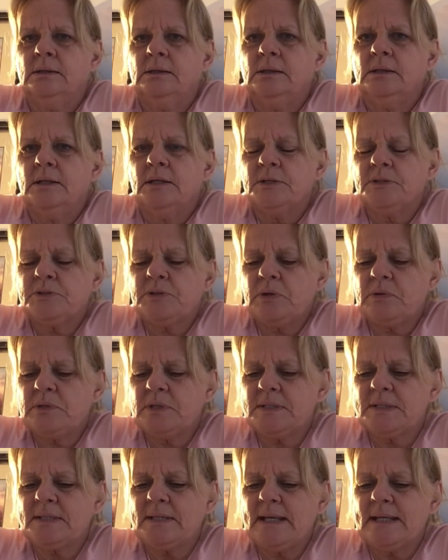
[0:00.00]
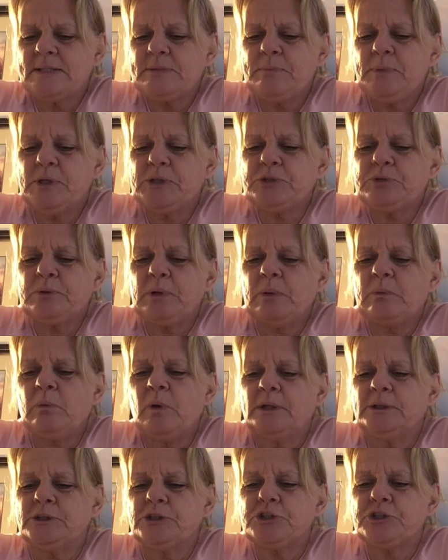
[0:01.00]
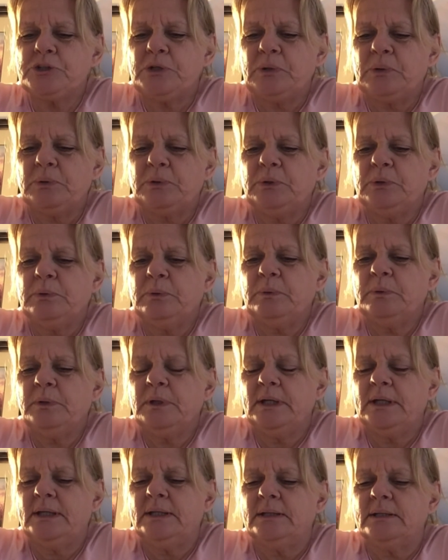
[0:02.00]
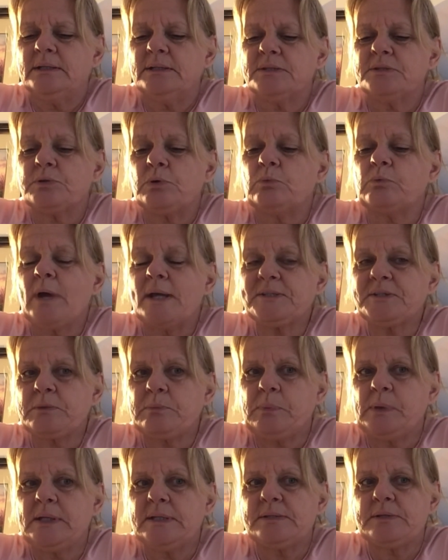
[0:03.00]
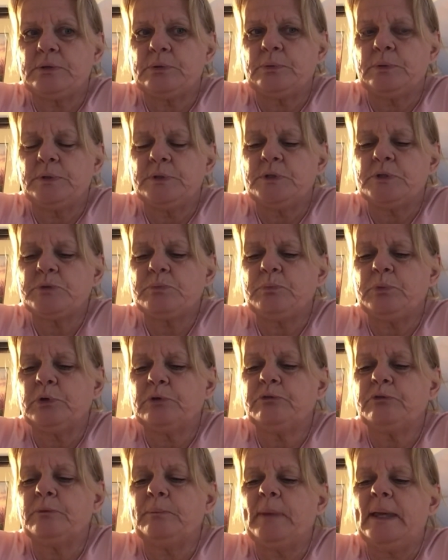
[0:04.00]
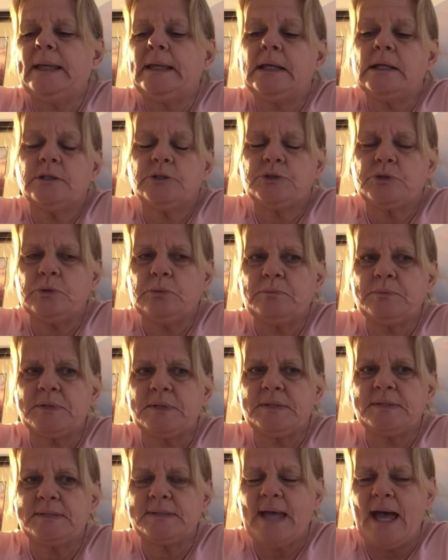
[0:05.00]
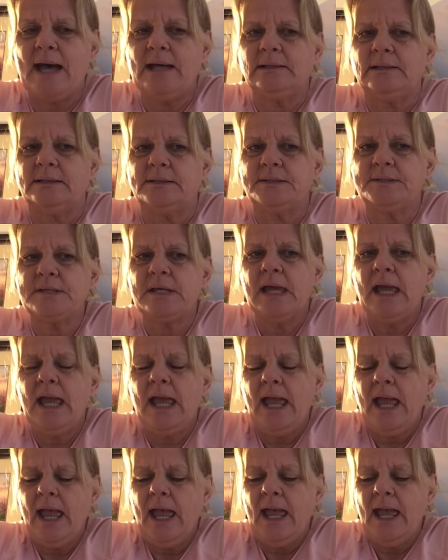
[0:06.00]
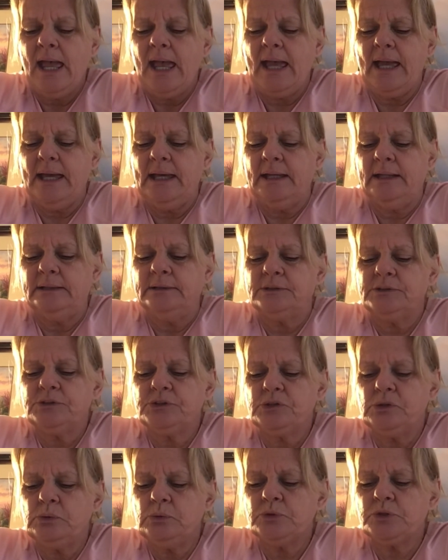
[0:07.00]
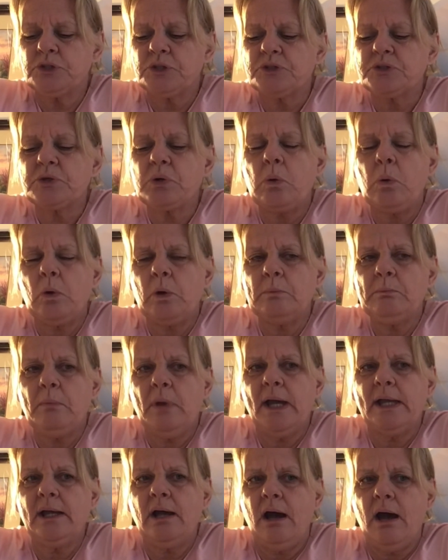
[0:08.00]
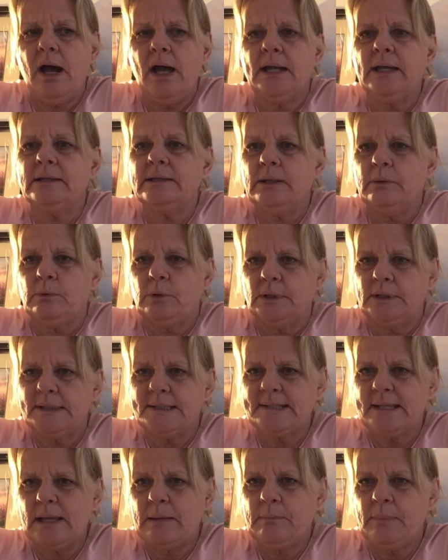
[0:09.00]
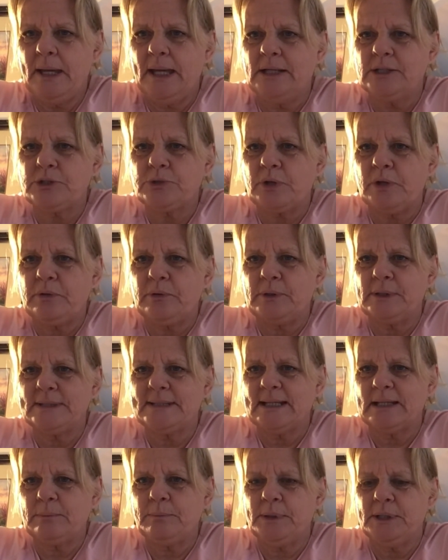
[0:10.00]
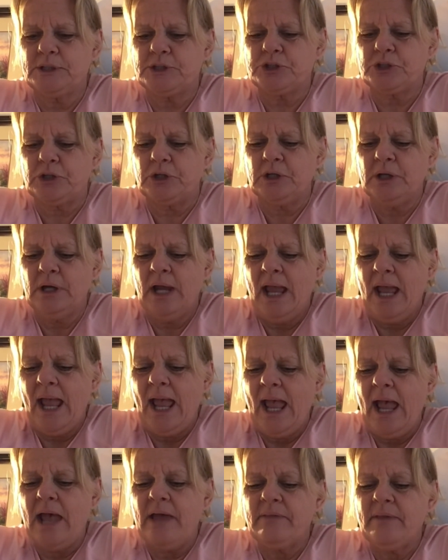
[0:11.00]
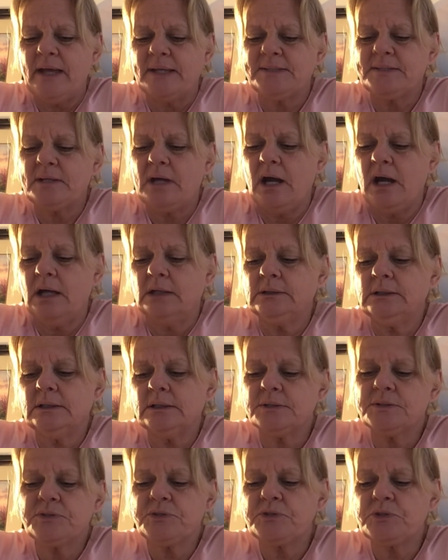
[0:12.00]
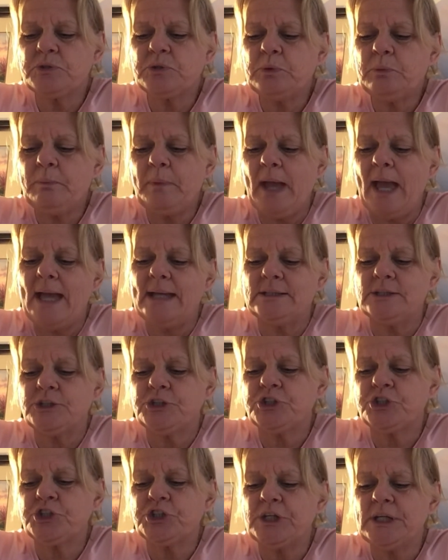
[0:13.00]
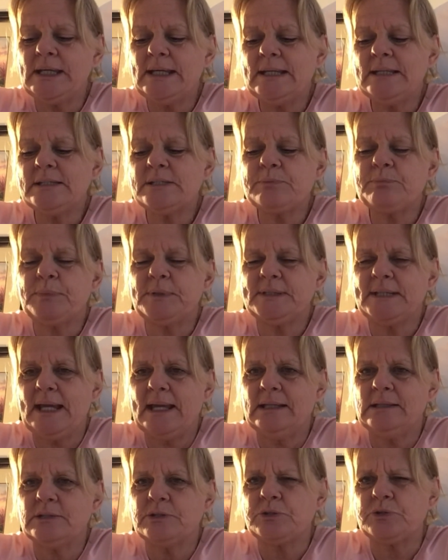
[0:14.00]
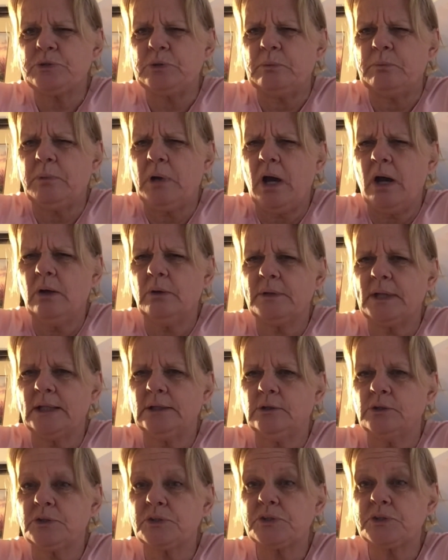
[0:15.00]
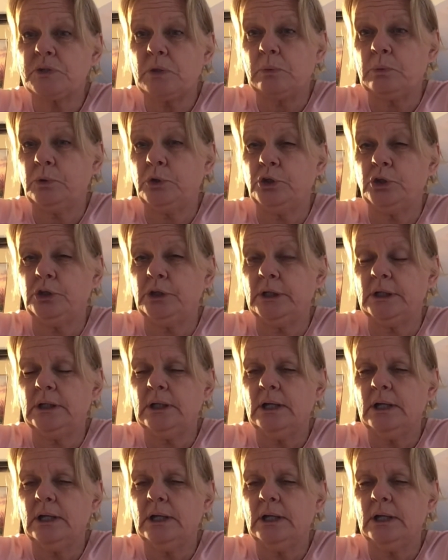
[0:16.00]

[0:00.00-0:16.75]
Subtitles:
So this last picture I want to show you is recipes that are in this book for making soups and salads. And 2 just caught my eye and they were on the same page, so I thought I'd take a picture. And that's onion soup and cheese potato soup. Oh, they look so good.